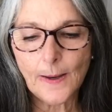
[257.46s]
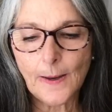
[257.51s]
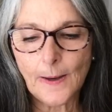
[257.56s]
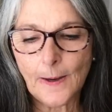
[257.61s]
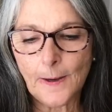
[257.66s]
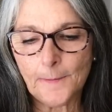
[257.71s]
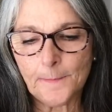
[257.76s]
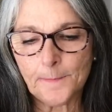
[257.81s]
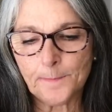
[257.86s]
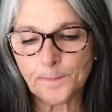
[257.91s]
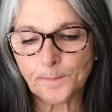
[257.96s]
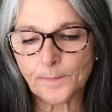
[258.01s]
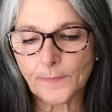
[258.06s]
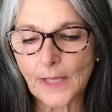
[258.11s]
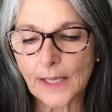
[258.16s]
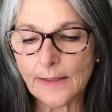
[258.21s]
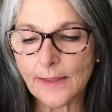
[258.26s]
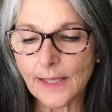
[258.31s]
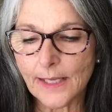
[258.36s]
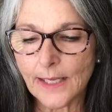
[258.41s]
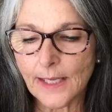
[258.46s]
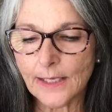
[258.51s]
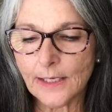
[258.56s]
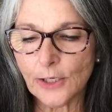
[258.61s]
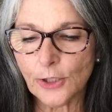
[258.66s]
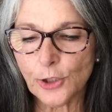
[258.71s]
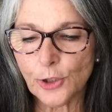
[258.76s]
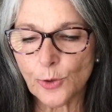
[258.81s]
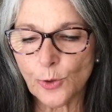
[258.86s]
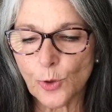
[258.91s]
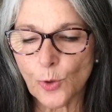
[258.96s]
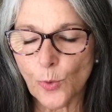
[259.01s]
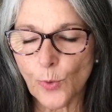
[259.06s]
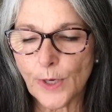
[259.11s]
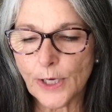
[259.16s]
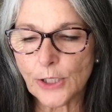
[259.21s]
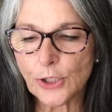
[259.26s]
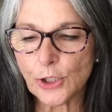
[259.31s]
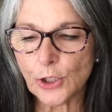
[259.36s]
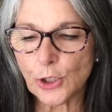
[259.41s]
Um, then you're
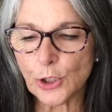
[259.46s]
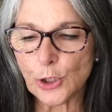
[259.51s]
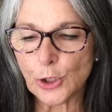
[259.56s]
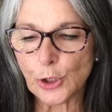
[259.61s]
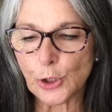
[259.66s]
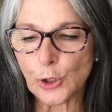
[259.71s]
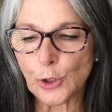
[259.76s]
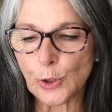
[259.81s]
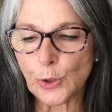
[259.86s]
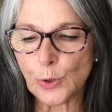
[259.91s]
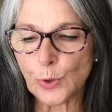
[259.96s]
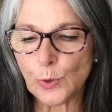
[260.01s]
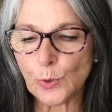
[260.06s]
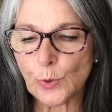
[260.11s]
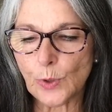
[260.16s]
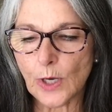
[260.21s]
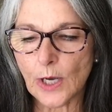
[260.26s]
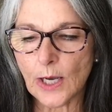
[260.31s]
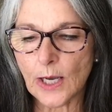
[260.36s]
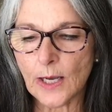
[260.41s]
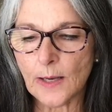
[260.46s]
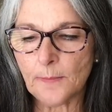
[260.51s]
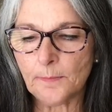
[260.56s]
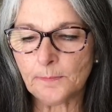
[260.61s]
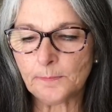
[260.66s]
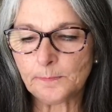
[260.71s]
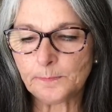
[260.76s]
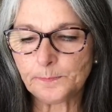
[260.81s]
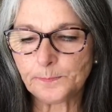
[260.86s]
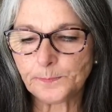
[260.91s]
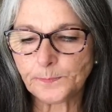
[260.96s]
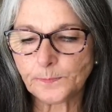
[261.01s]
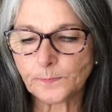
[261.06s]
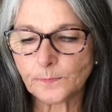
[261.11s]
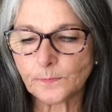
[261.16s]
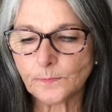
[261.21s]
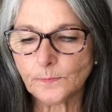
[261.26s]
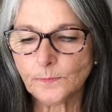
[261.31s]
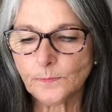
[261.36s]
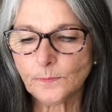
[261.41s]
going to do um,
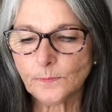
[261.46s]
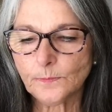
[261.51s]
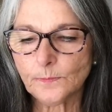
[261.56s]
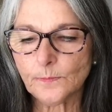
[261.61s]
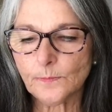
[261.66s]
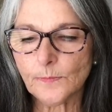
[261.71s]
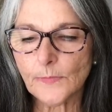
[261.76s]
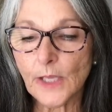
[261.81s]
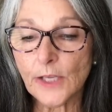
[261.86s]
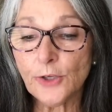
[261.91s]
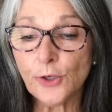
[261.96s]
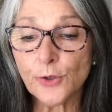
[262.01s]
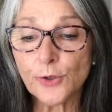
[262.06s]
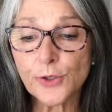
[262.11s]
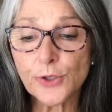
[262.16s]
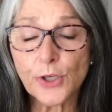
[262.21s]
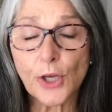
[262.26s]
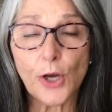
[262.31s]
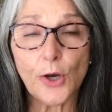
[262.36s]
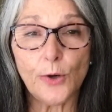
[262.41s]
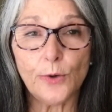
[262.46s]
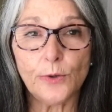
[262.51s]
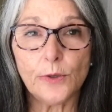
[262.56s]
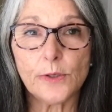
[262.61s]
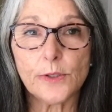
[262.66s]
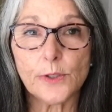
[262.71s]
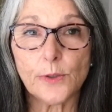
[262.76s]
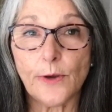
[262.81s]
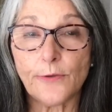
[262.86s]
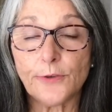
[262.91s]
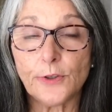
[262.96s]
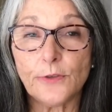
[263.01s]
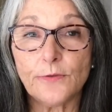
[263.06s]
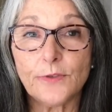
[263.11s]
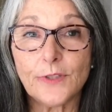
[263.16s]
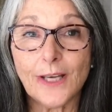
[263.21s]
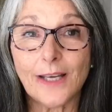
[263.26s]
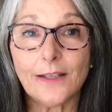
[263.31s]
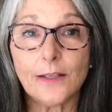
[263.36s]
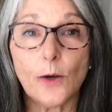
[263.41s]
your zone. So after
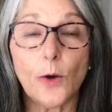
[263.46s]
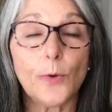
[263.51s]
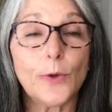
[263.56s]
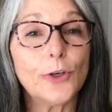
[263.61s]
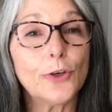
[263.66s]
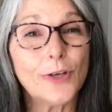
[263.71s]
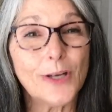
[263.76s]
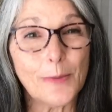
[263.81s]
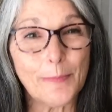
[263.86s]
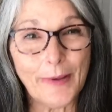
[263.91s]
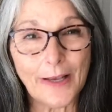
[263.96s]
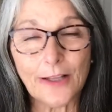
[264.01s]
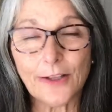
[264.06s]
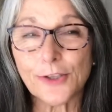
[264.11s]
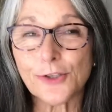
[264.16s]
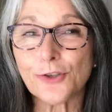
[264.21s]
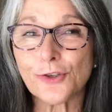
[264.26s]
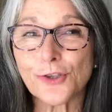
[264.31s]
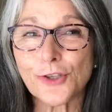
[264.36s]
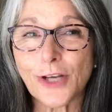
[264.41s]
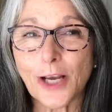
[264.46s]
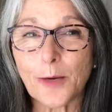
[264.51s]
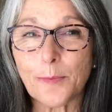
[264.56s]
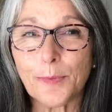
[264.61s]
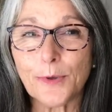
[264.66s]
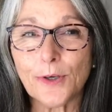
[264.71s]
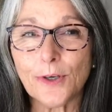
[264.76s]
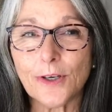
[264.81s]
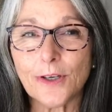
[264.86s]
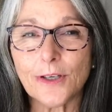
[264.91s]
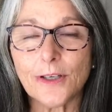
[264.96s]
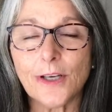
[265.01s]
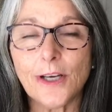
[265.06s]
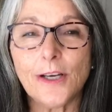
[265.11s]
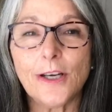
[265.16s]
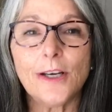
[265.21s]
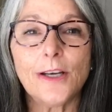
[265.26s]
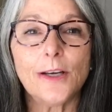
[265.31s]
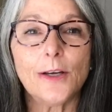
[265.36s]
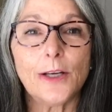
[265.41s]
you've done, oh, you're going to balance your checkbook.
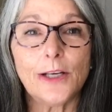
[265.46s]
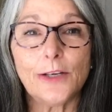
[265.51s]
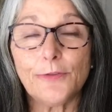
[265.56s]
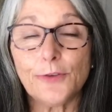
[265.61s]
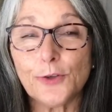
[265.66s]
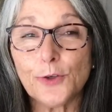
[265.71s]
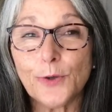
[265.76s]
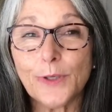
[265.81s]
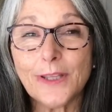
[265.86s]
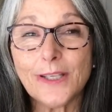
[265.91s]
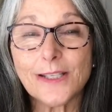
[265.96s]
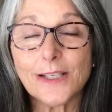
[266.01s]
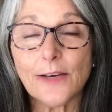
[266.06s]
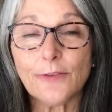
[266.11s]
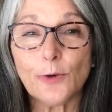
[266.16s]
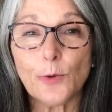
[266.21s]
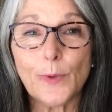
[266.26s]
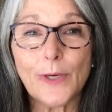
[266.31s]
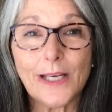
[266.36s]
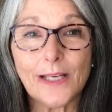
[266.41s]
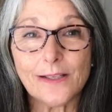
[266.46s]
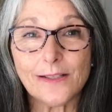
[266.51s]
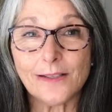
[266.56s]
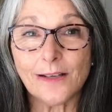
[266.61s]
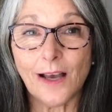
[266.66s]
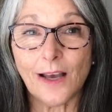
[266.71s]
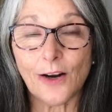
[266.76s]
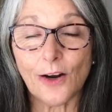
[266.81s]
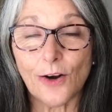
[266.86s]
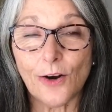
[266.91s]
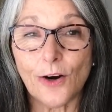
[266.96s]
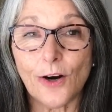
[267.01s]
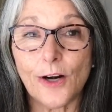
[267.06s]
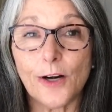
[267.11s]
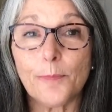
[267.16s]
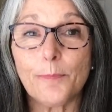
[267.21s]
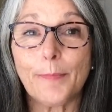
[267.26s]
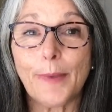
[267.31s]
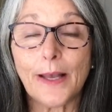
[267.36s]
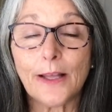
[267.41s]
And if you're doing this every week, it's not
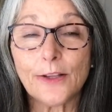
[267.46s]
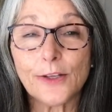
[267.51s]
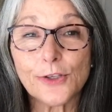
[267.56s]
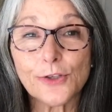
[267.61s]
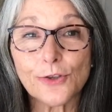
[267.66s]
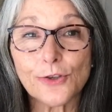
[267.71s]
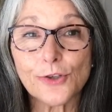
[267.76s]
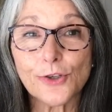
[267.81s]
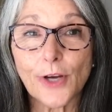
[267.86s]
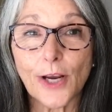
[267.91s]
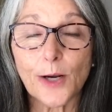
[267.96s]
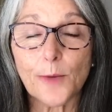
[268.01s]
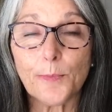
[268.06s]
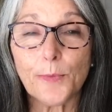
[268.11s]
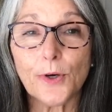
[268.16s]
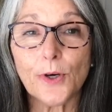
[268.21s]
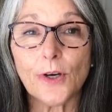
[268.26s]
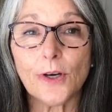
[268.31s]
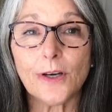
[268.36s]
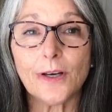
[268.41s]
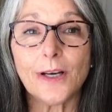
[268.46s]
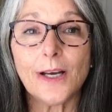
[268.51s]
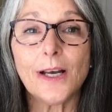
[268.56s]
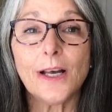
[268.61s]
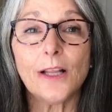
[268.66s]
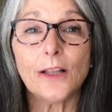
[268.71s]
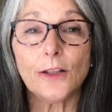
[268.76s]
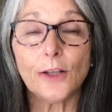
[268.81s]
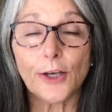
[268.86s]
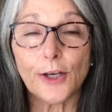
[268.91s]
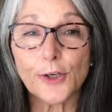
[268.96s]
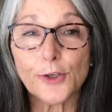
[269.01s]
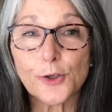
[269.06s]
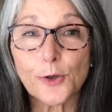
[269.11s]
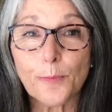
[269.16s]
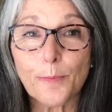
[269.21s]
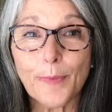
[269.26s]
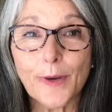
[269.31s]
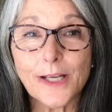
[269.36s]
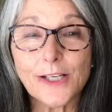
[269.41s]
hard. Balance your checkbook, look at
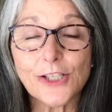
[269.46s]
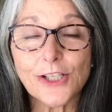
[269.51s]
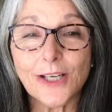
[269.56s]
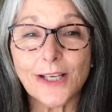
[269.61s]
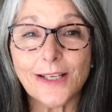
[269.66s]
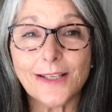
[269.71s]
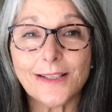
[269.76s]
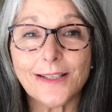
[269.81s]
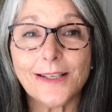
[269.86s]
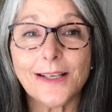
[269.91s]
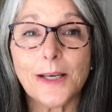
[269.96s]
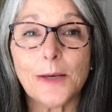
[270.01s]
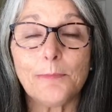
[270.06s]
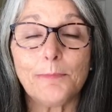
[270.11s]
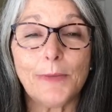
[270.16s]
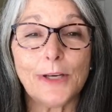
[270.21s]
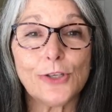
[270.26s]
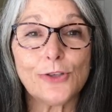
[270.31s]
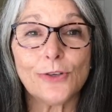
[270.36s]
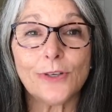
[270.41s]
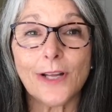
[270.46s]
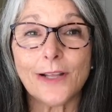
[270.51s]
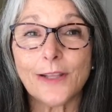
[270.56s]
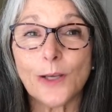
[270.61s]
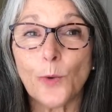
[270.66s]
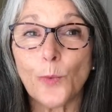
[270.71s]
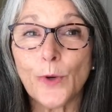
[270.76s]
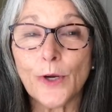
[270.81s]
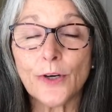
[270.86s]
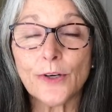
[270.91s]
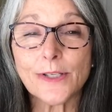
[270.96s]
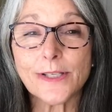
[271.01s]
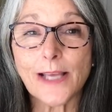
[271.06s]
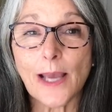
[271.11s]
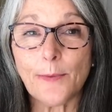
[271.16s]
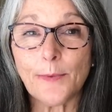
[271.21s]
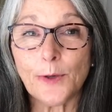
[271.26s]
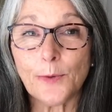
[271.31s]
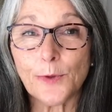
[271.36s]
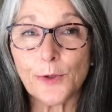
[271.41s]
your budget, make sure nothing weird is
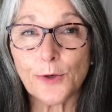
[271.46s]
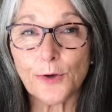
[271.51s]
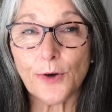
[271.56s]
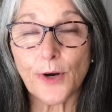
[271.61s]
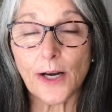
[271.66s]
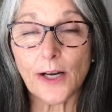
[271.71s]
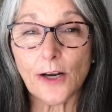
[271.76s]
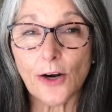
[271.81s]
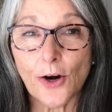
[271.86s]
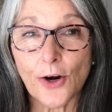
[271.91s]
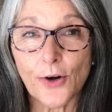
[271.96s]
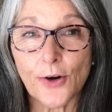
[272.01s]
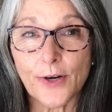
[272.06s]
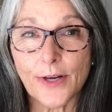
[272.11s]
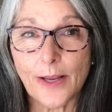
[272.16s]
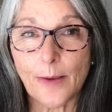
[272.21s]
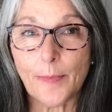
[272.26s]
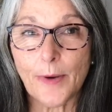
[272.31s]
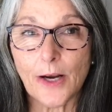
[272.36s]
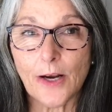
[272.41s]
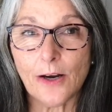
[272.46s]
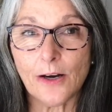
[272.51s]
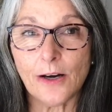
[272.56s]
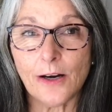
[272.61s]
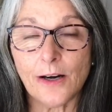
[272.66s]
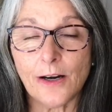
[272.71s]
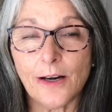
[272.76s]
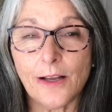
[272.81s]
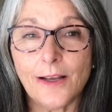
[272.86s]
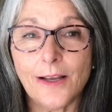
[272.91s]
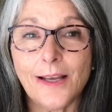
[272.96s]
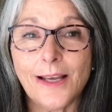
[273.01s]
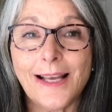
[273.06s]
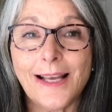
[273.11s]
happening with your credit card or debit card.